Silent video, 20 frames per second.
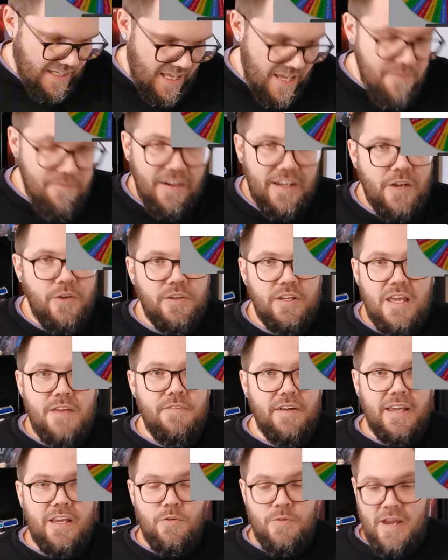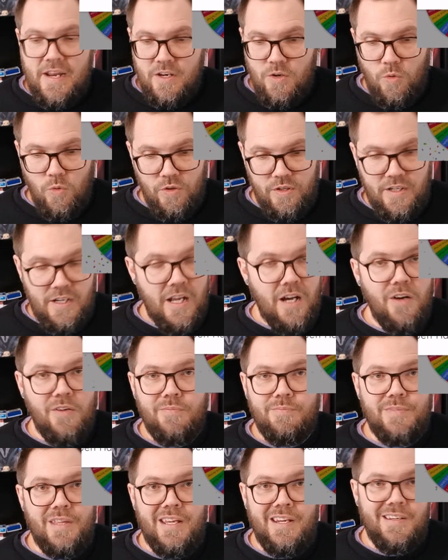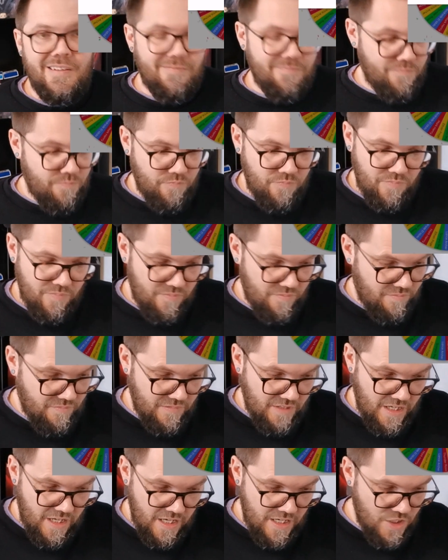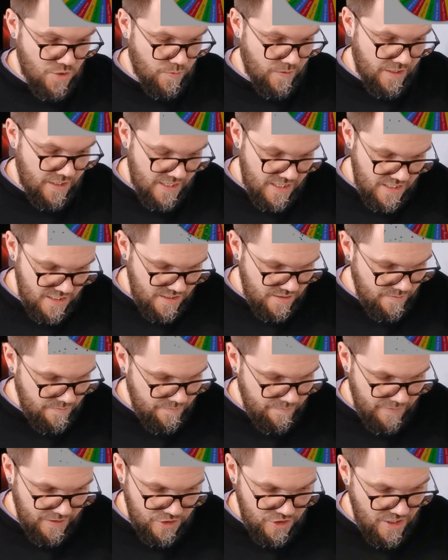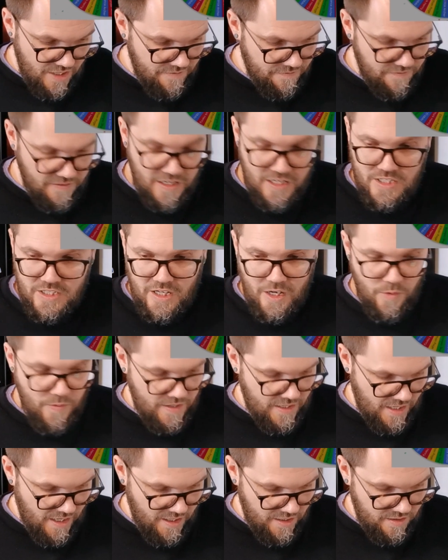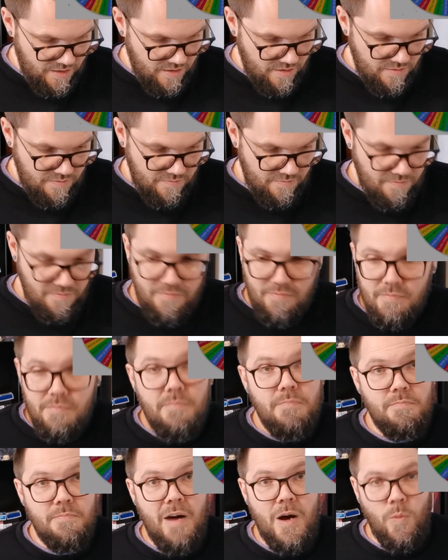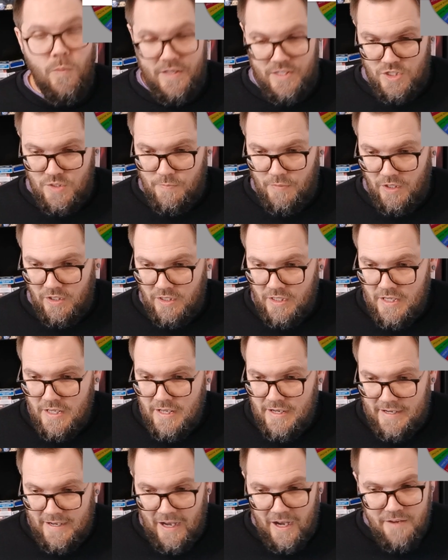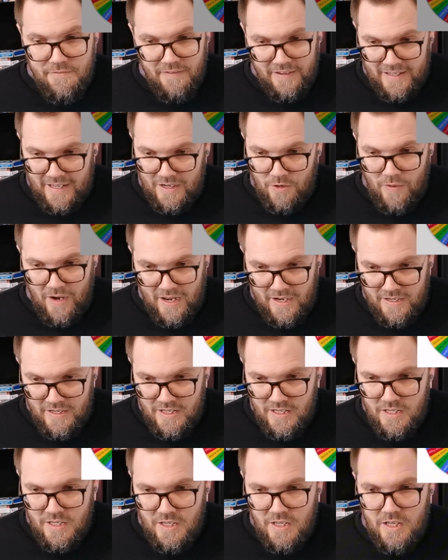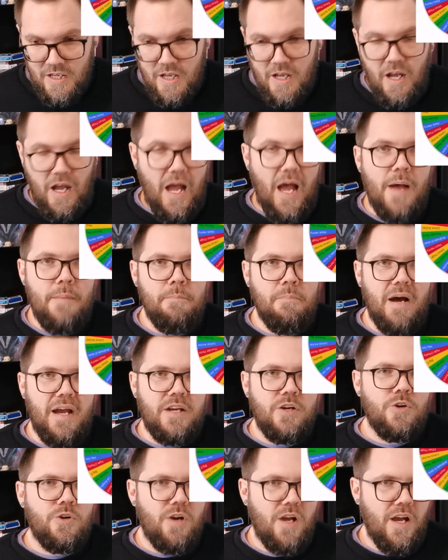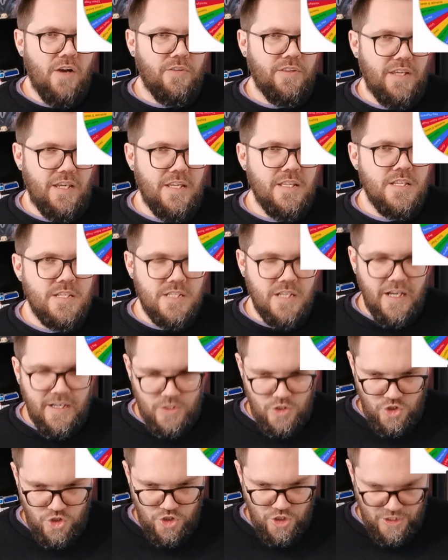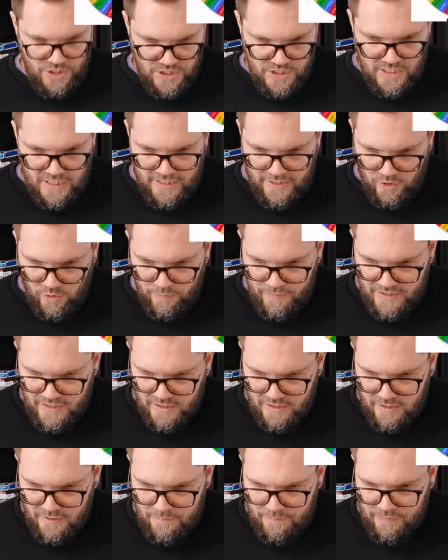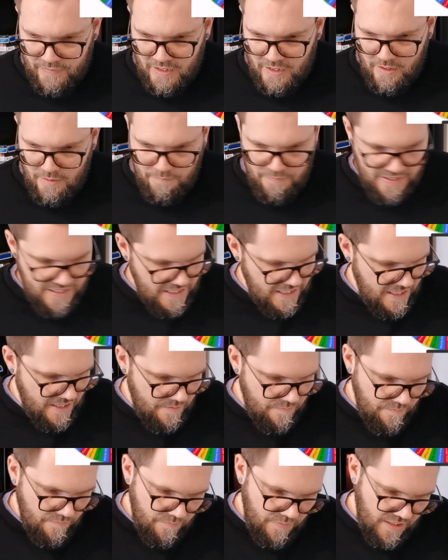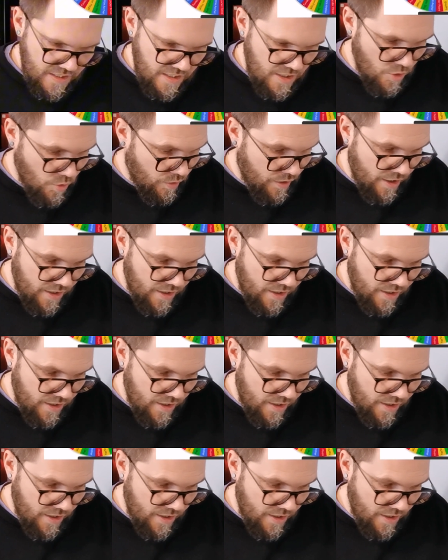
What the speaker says: if I get Randy Orton now, then it is what it is. But Jeff is going at my one spot. Now, if I get Randy, I might cry on the inside just a little bit. Biggie, you're